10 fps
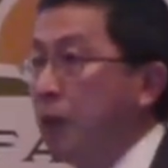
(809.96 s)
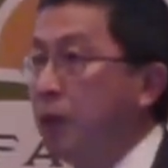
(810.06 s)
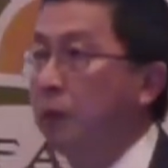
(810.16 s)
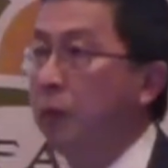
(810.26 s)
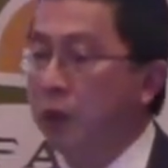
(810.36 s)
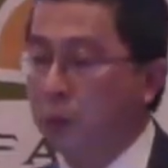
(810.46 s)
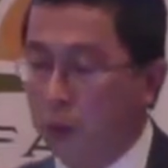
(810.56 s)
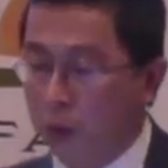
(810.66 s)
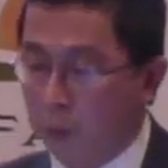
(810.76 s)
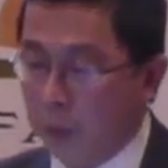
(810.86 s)

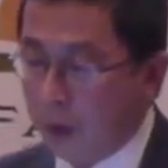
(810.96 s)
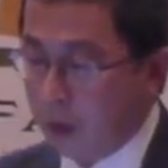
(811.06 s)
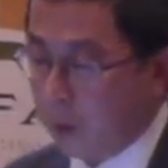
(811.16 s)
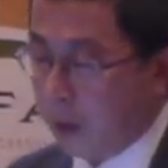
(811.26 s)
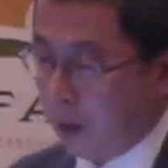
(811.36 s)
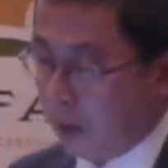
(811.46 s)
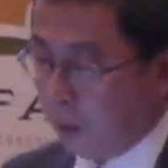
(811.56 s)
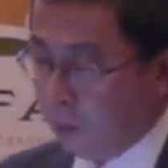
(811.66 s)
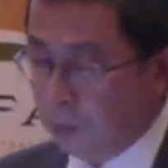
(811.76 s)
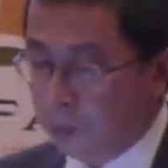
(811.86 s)
curveball in the baseball
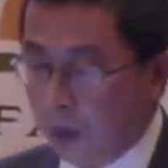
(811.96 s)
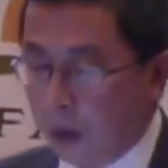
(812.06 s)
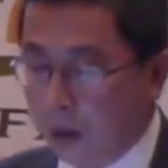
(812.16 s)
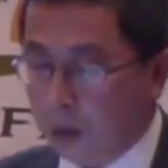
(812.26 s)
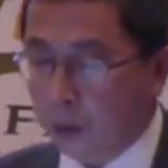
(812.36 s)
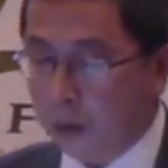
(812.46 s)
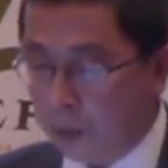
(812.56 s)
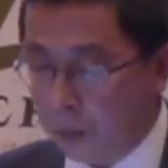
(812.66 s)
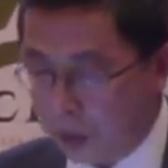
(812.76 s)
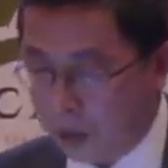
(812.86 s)
speak in America
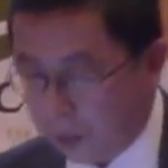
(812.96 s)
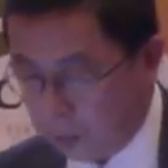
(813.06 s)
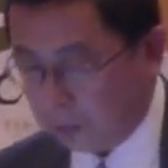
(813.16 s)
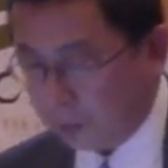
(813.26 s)
into